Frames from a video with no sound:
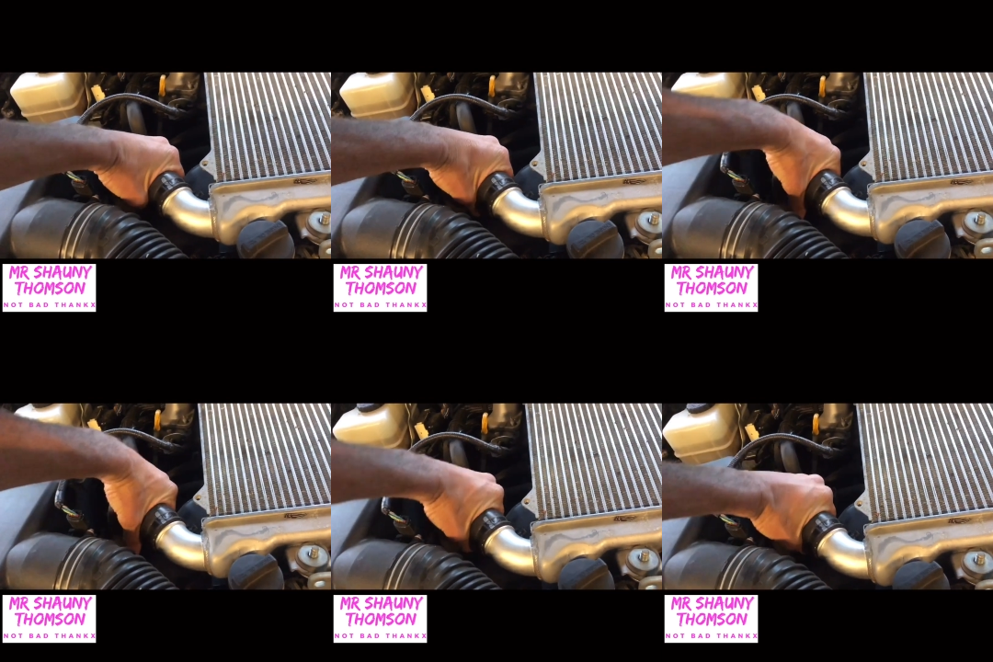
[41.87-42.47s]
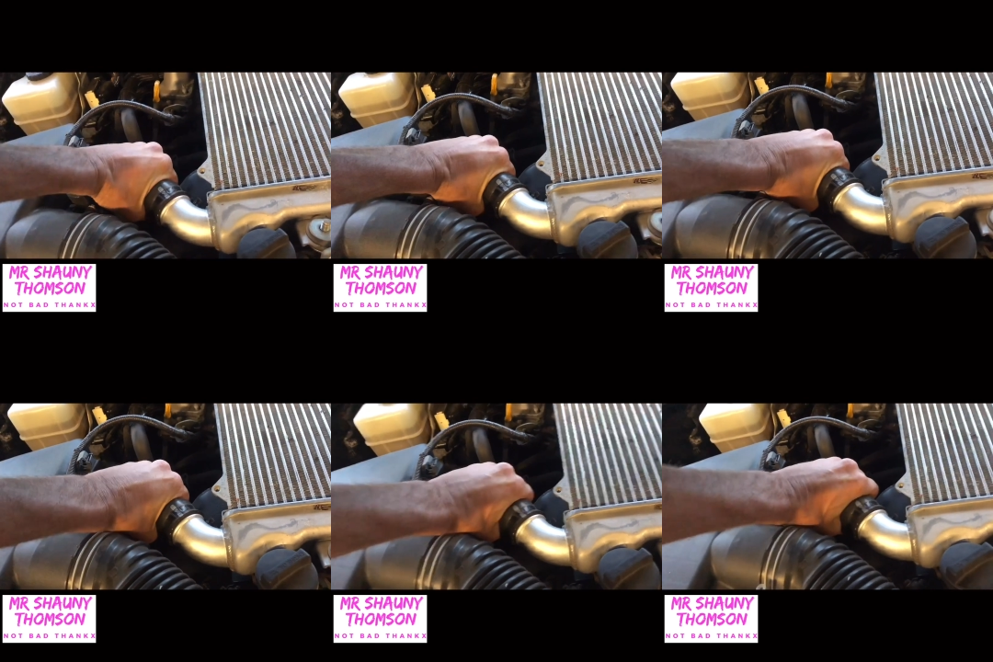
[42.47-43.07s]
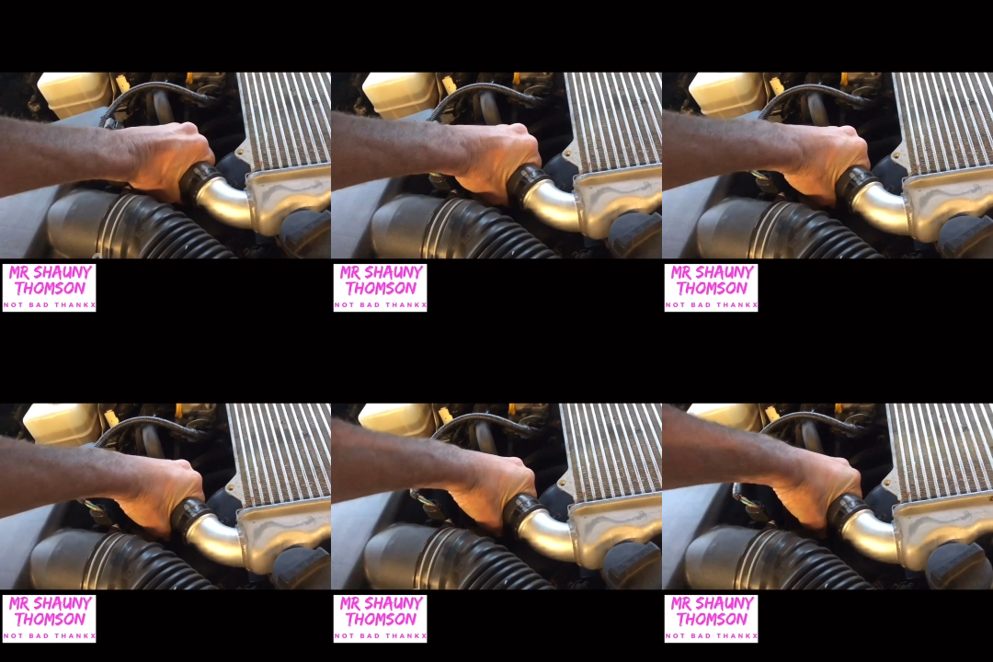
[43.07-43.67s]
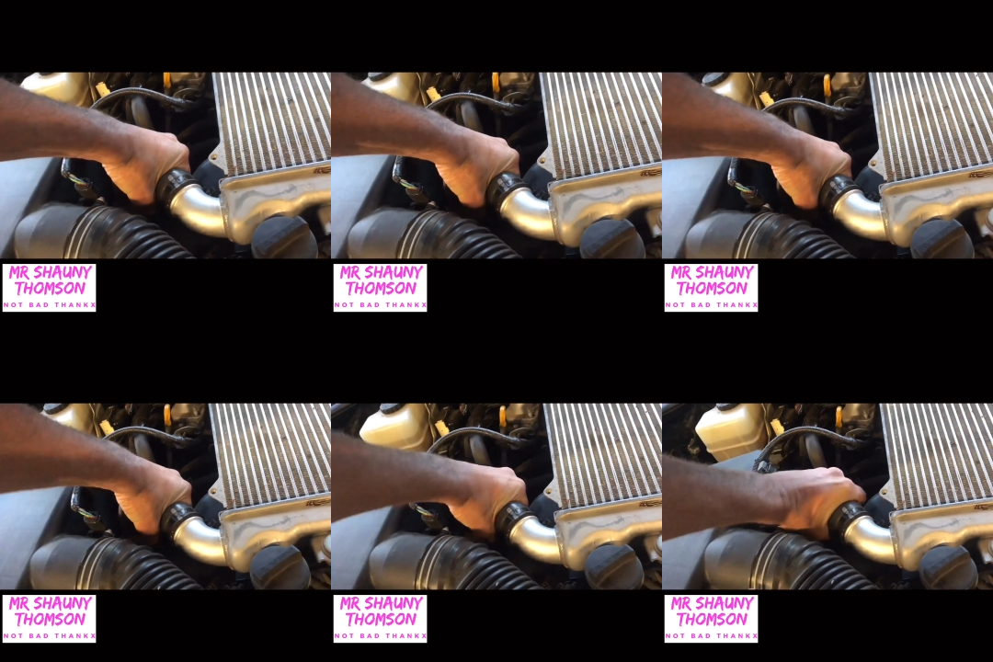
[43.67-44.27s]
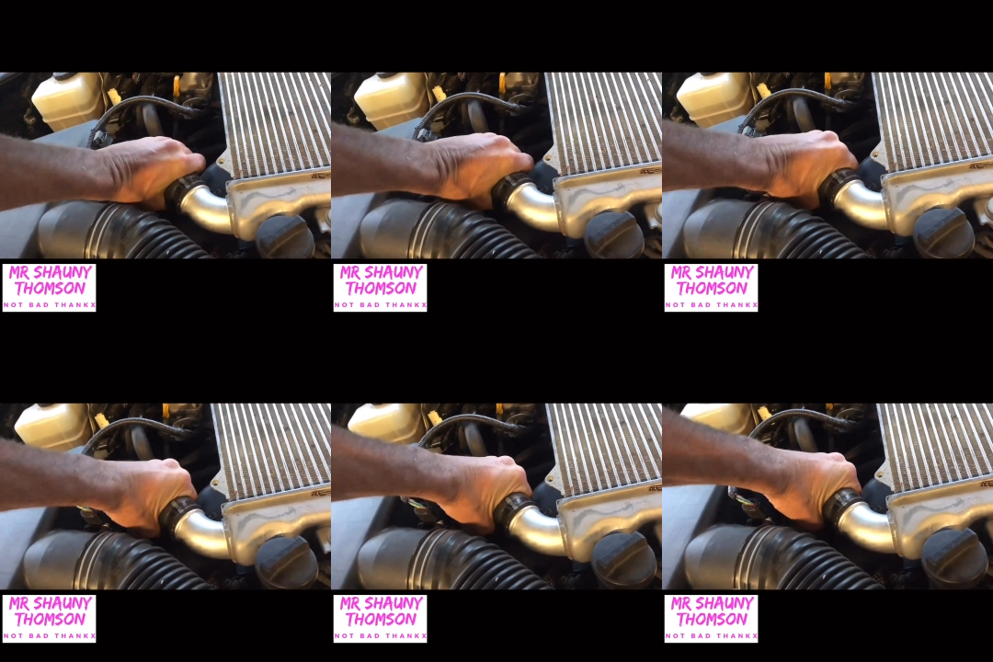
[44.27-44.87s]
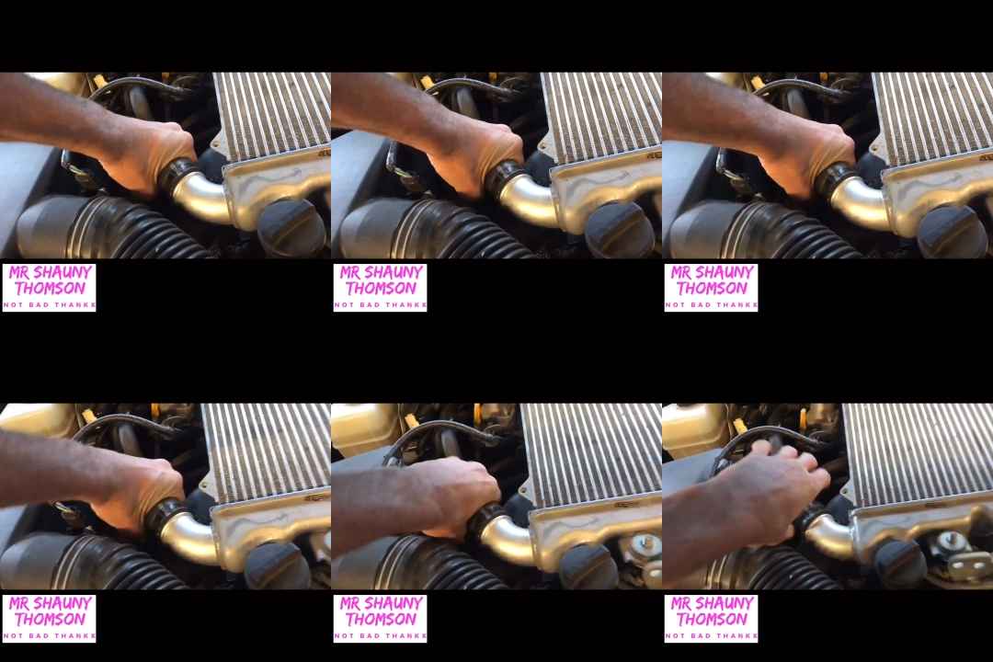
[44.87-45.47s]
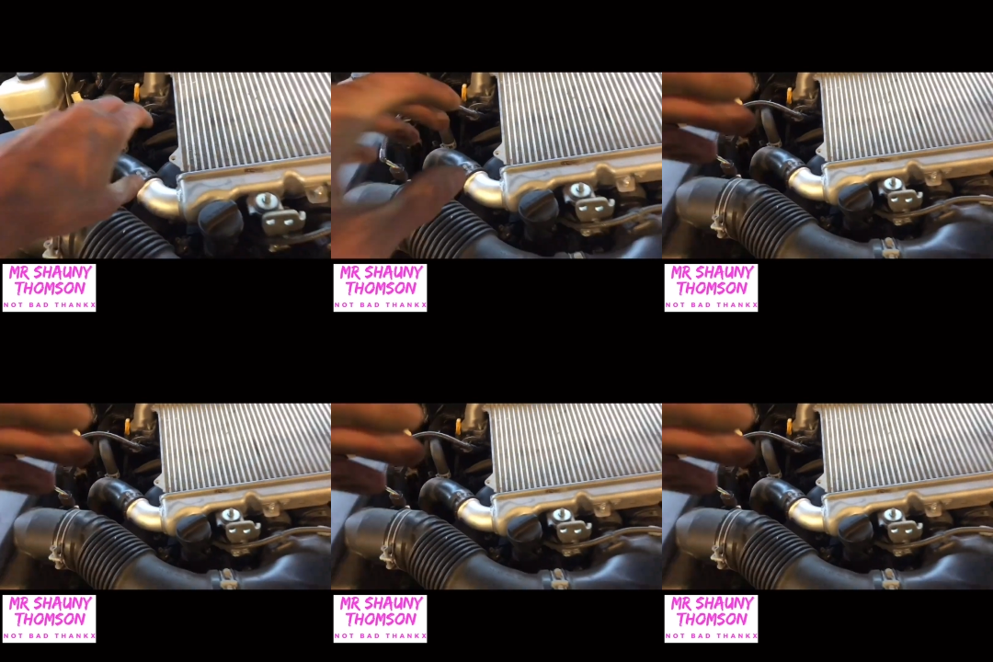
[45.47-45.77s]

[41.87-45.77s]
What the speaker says: [unreadable: no face in view]